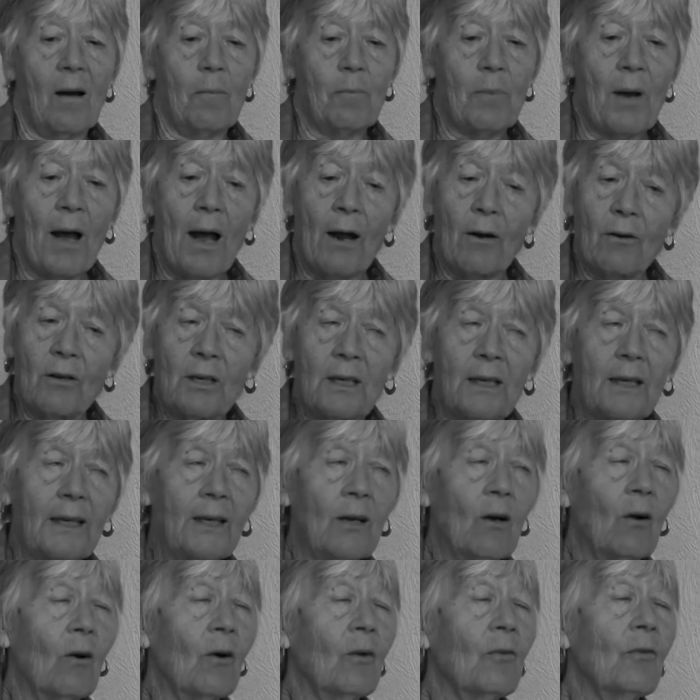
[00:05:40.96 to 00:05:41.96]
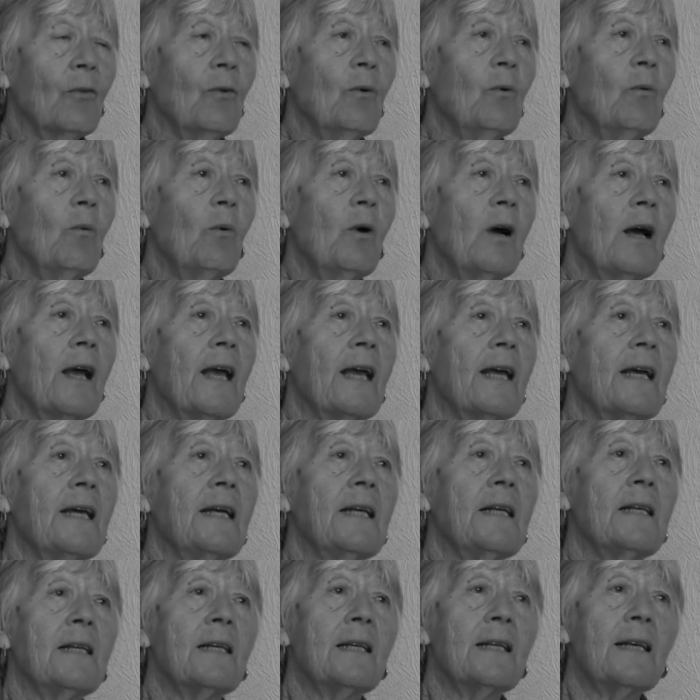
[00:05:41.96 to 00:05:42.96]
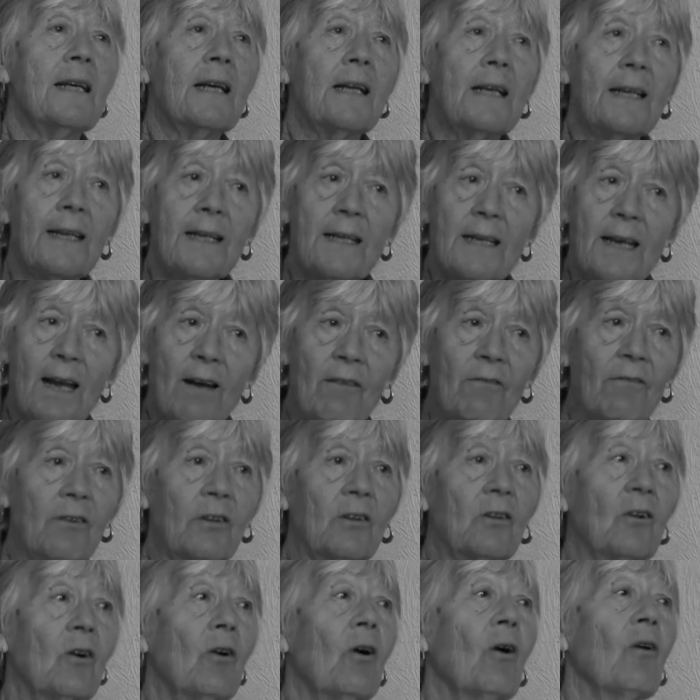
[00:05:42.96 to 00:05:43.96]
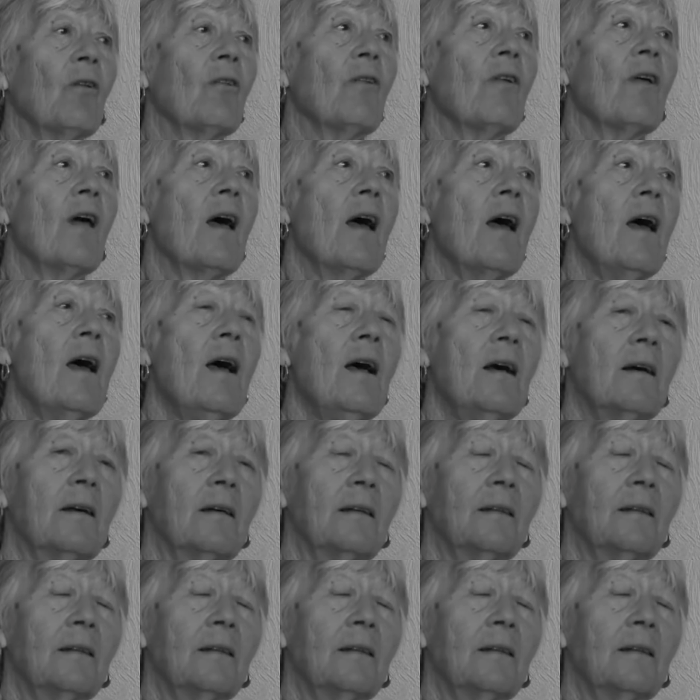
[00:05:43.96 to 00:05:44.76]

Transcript: apparently on the way, nearly never got there.